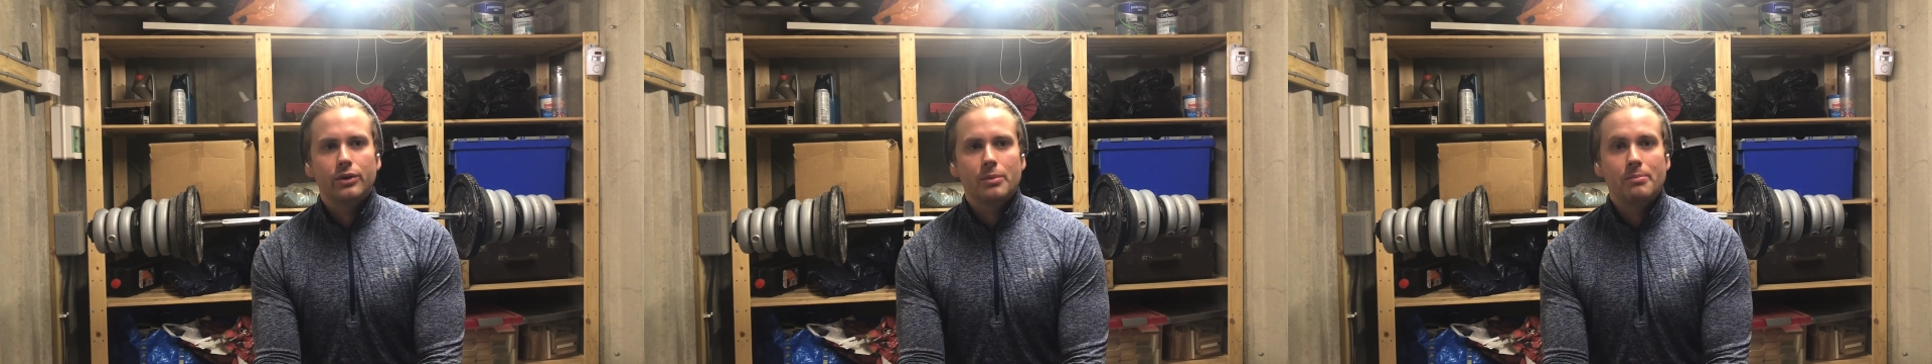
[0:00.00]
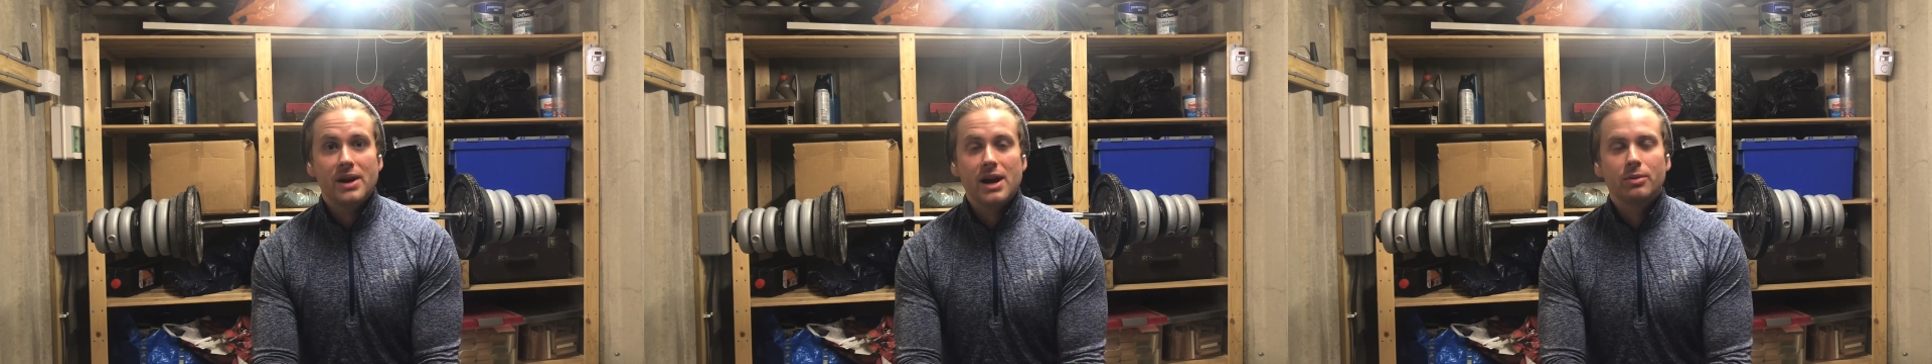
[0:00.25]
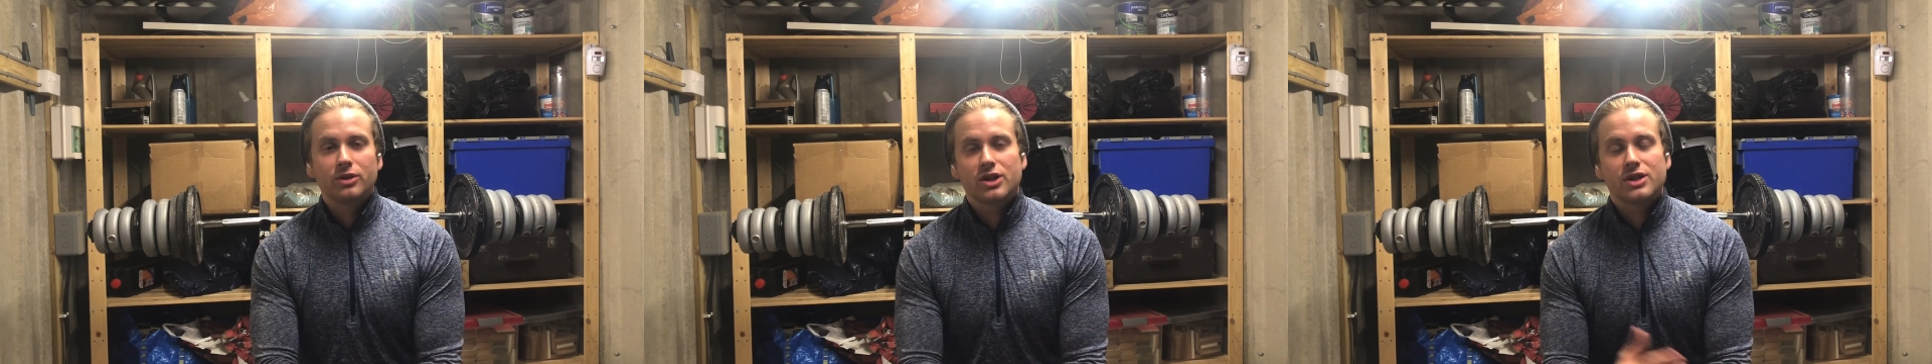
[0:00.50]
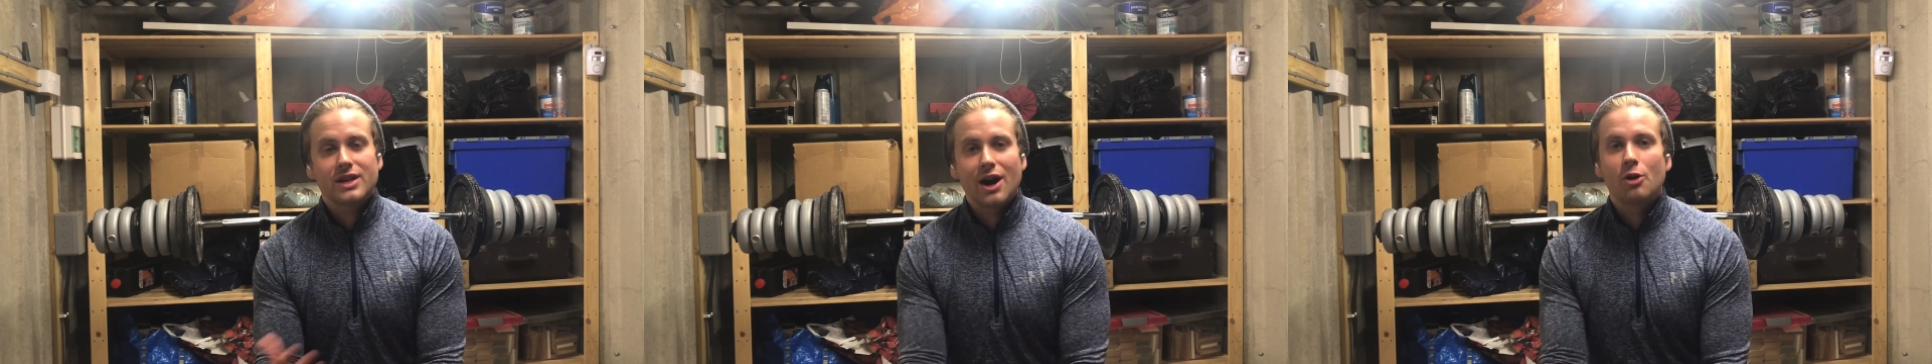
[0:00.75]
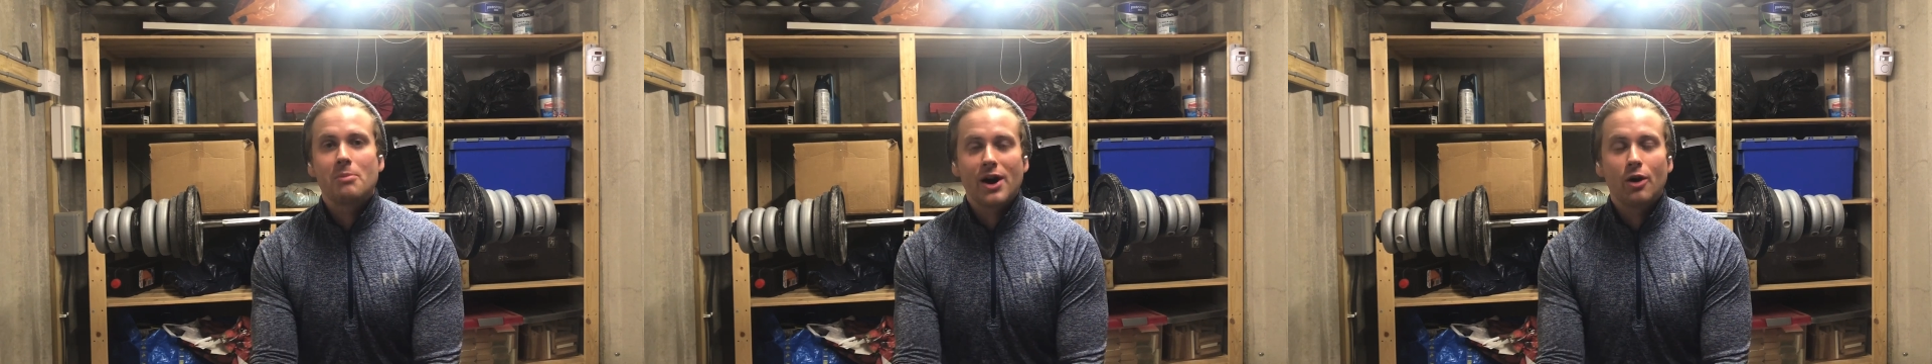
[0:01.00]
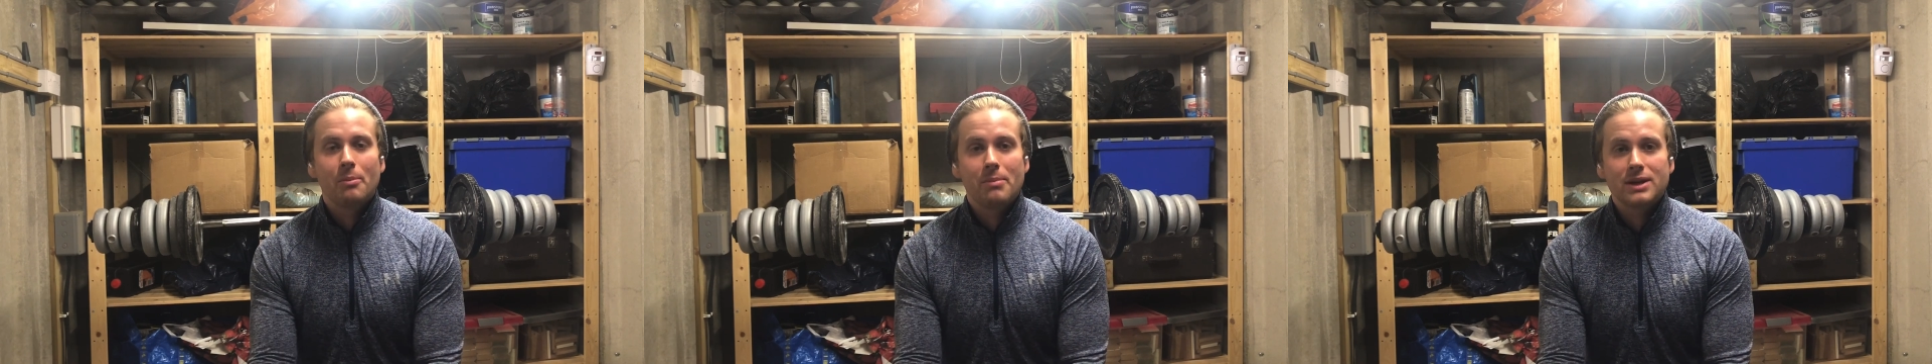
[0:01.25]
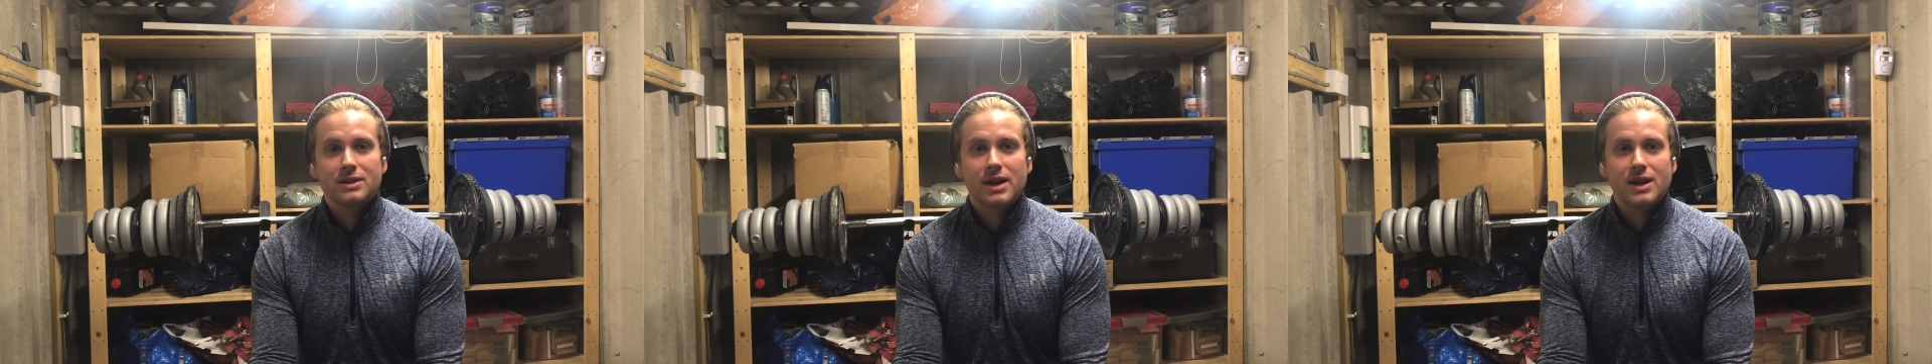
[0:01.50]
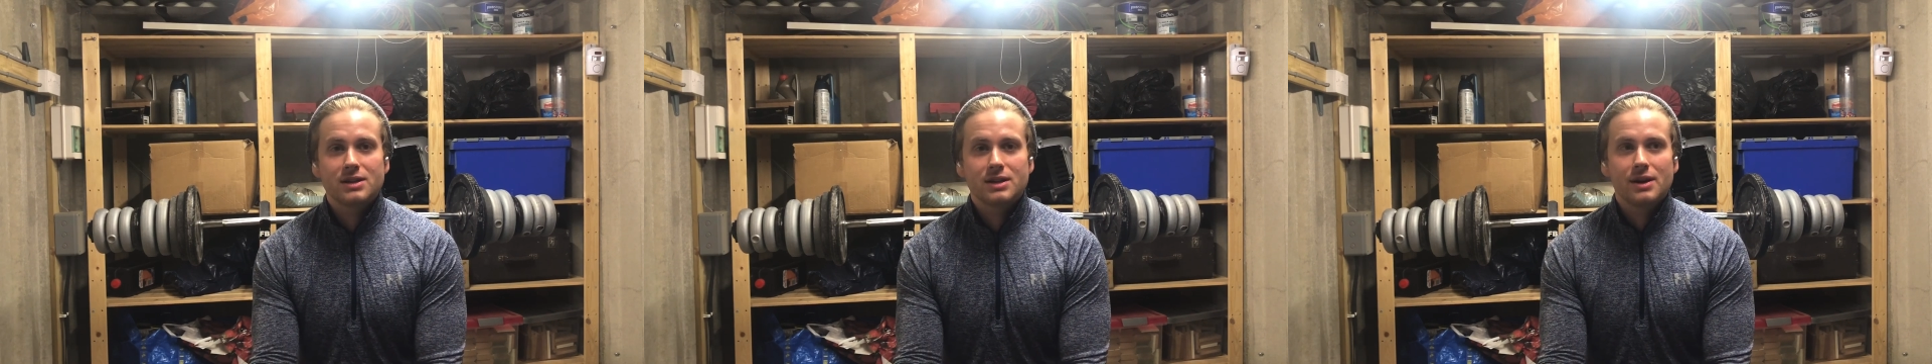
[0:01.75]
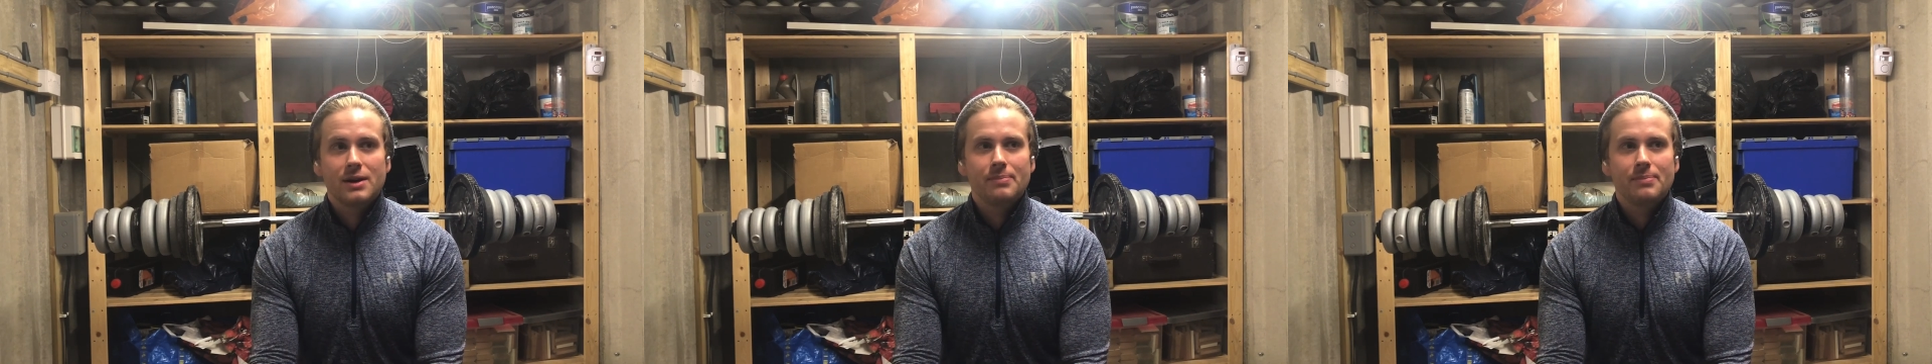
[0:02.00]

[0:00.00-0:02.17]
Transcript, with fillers: be able to set up my own business